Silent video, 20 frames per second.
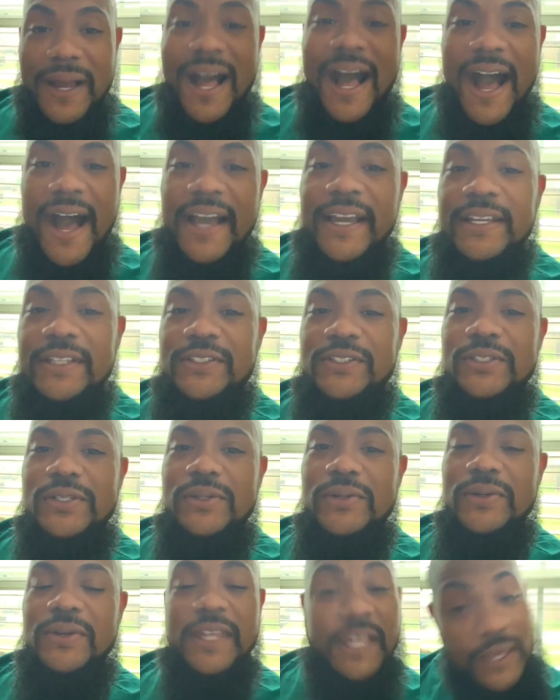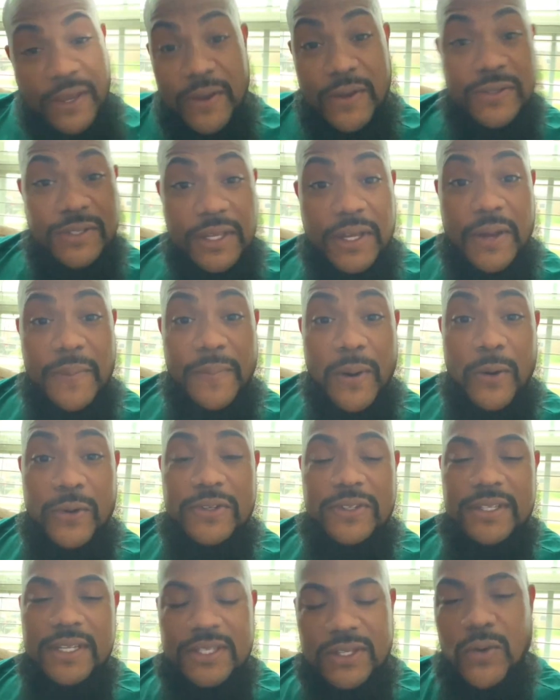behind you hears the
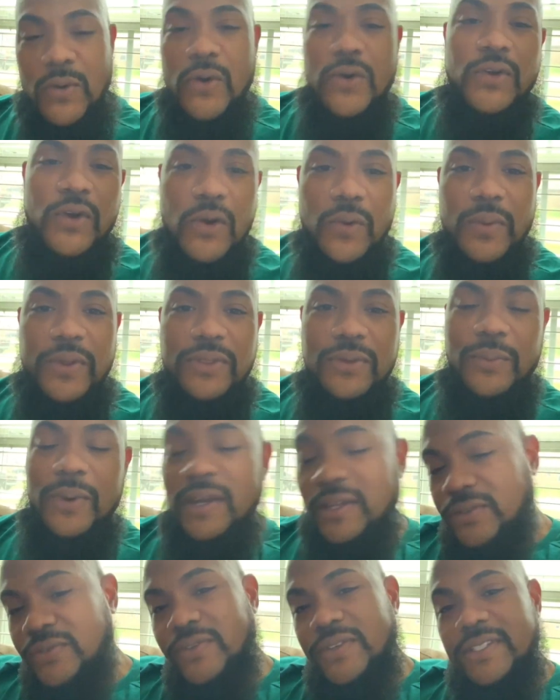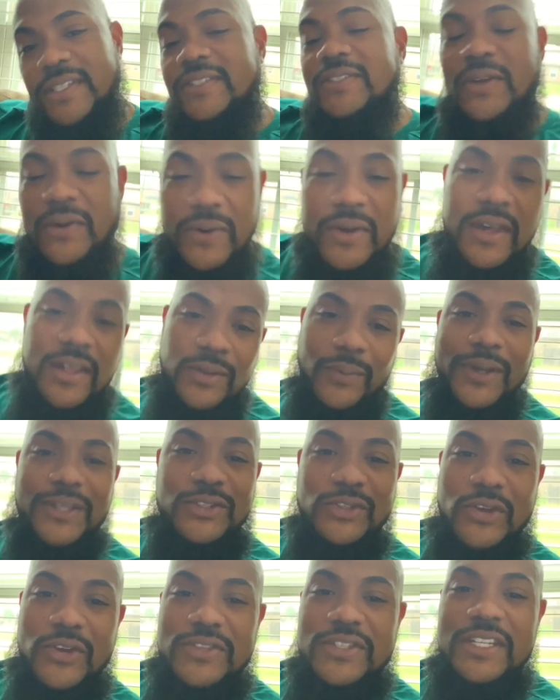commotion that's going on with the waitress. And so the
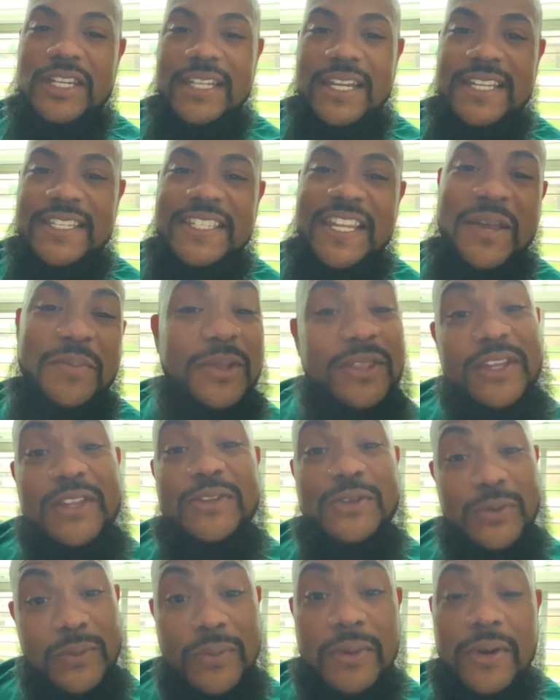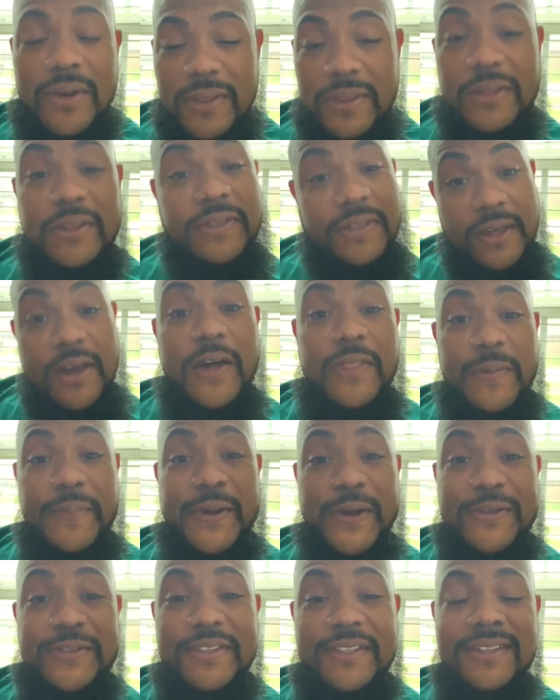waitress goes to the next table. Then the other
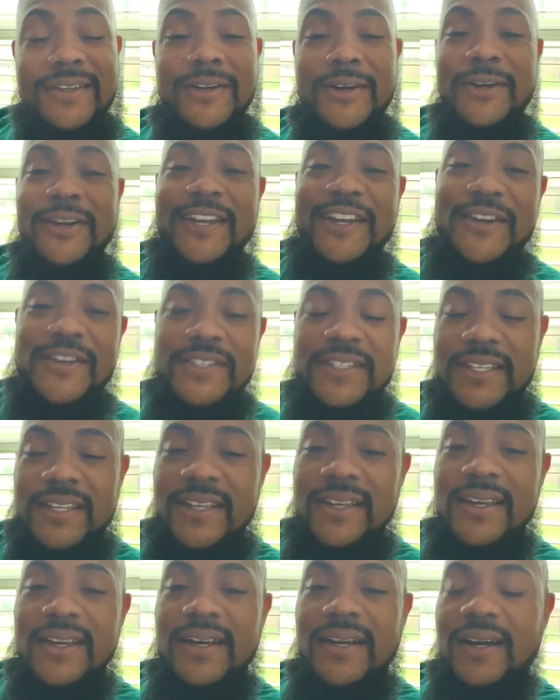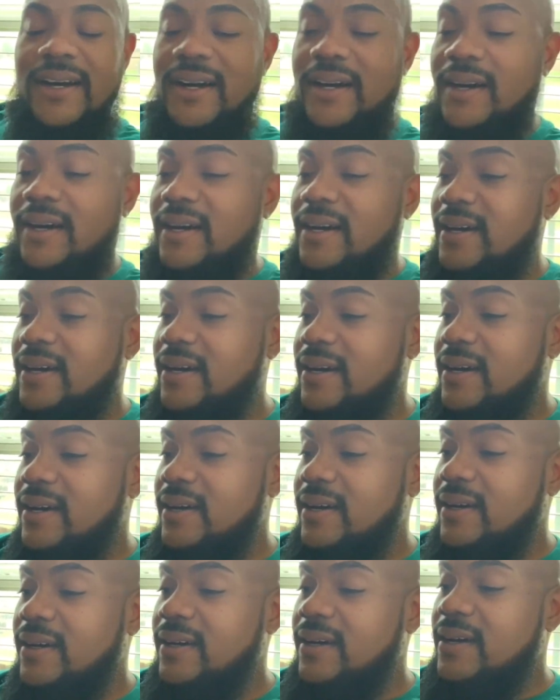person, here's the
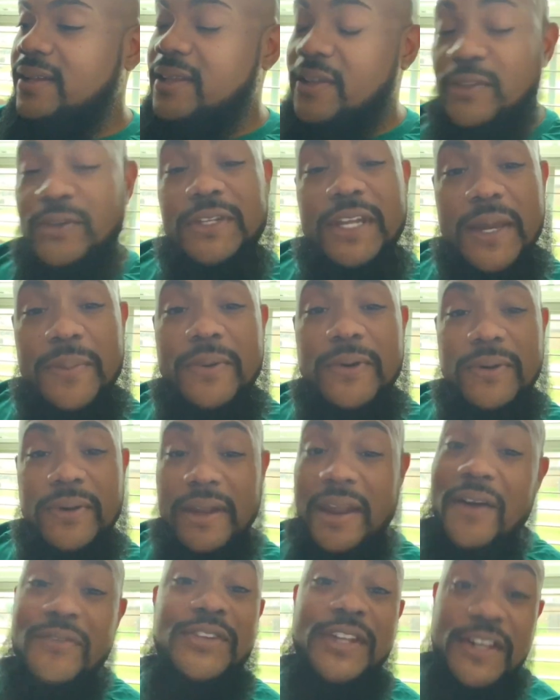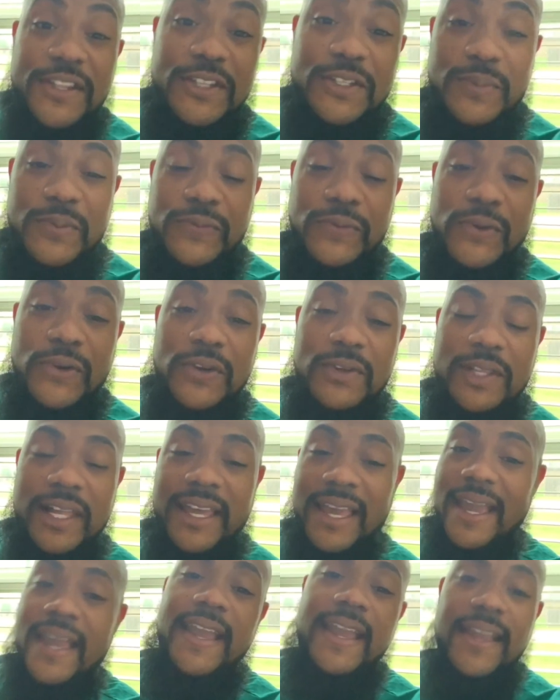other table. And I've done this before. It's
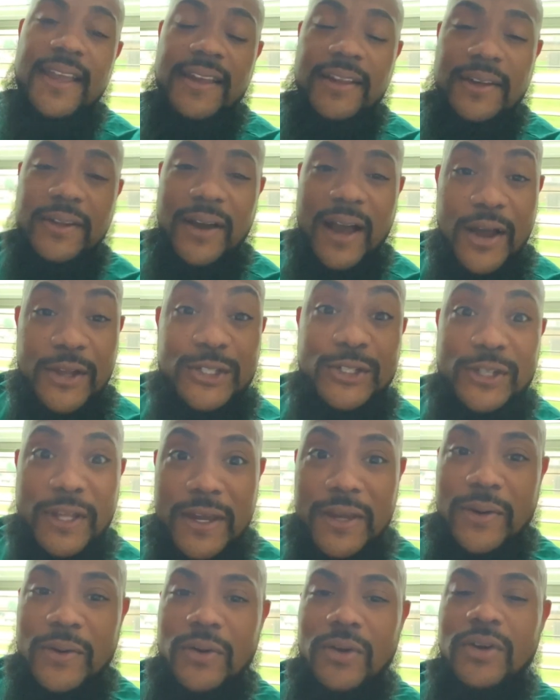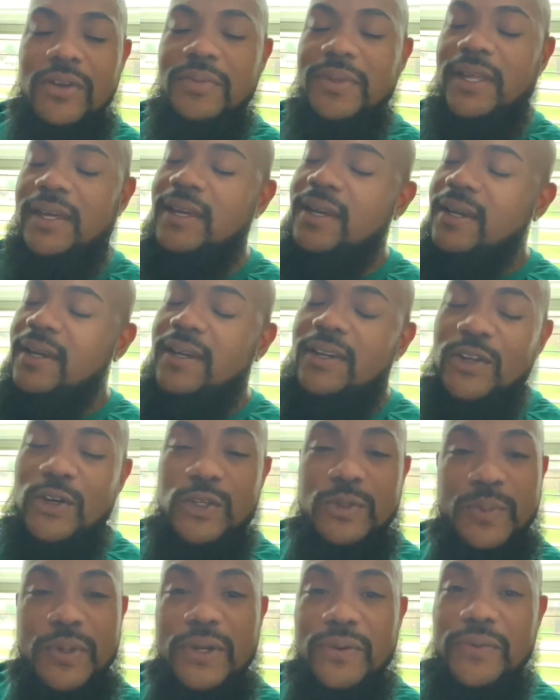like, hey, how's your day going? Like,
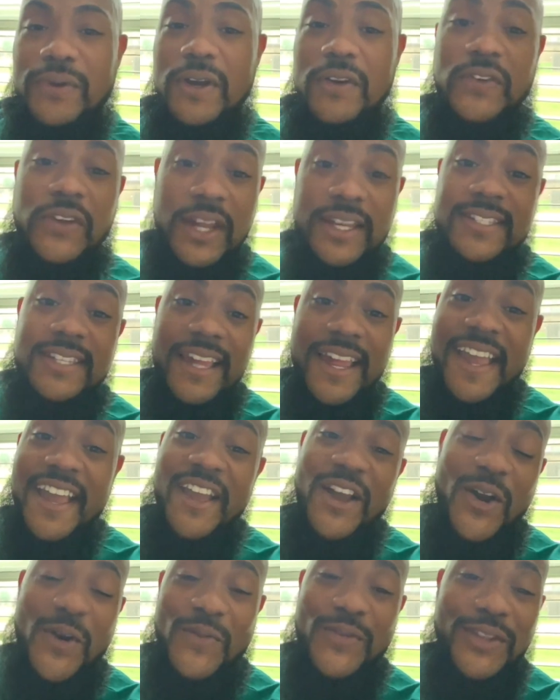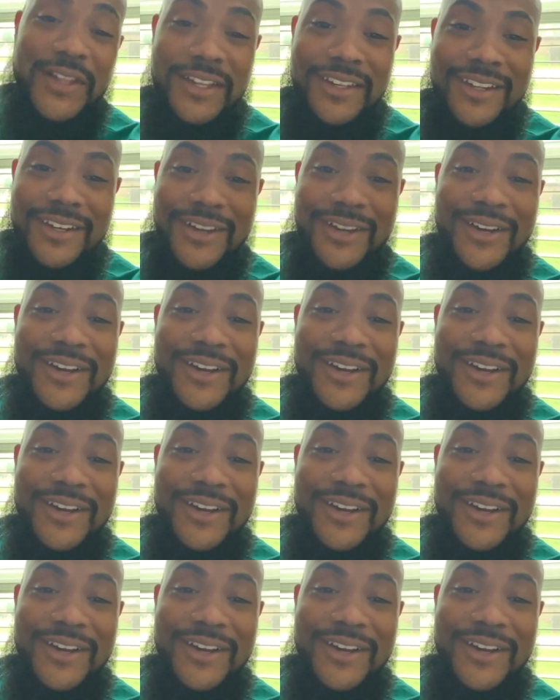it's pretty rough. And I say, hey, hopefully,